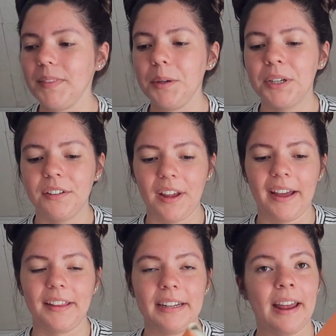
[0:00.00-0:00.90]
because I
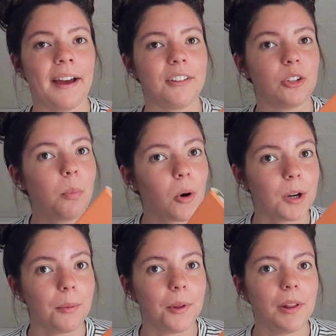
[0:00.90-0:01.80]
like to have this
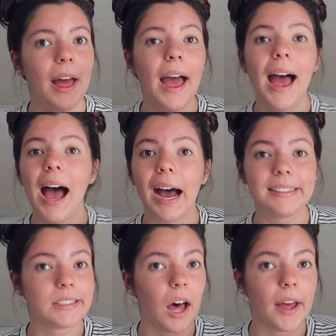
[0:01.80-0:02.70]
portable. I
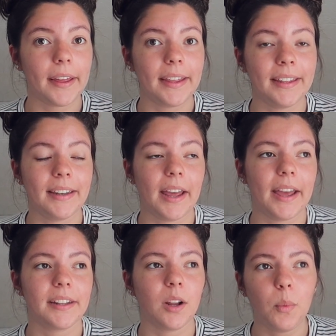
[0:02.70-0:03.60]
saw it in
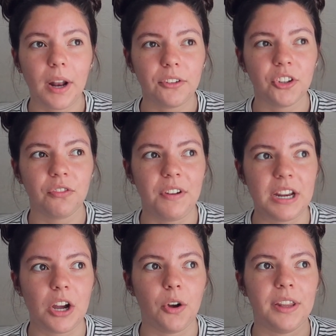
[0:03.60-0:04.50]
someone else's
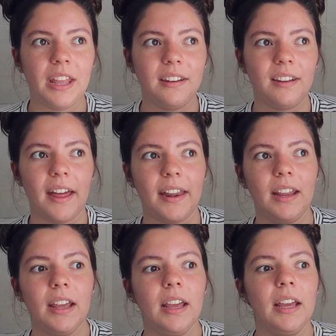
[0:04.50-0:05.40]
video and they said
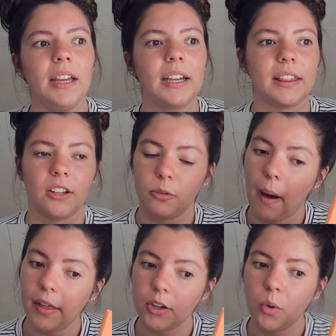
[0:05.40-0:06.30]
get the
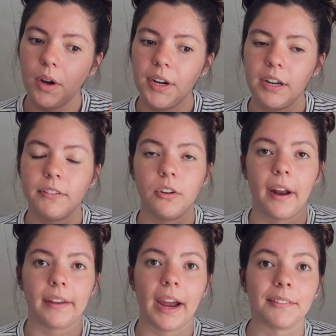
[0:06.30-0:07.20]
smaller one if you'd
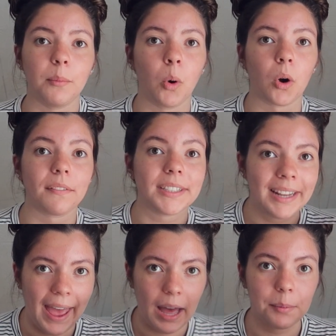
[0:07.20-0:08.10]
rather have it more of a
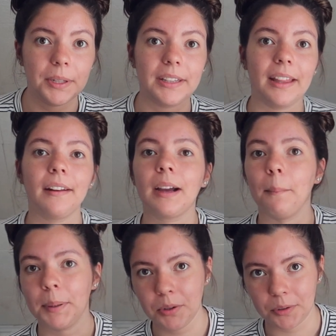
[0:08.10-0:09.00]
tablet than a
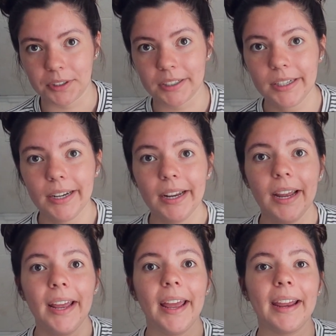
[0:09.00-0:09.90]
computer,
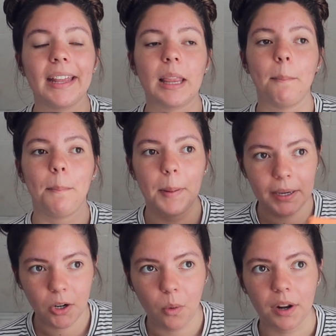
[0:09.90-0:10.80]
and get the
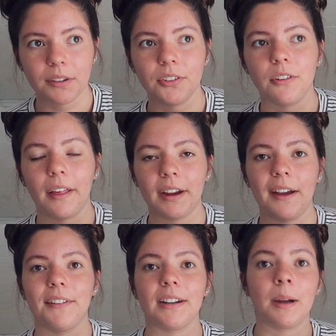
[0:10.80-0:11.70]
bigger one if you'd rather
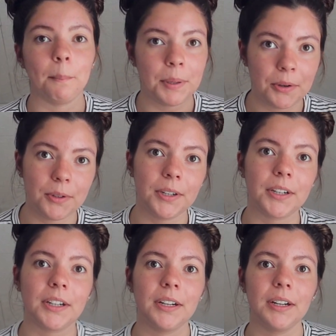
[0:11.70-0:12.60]
have it a
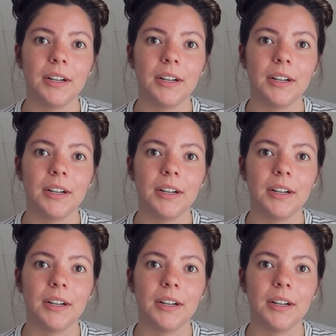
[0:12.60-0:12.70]
computer,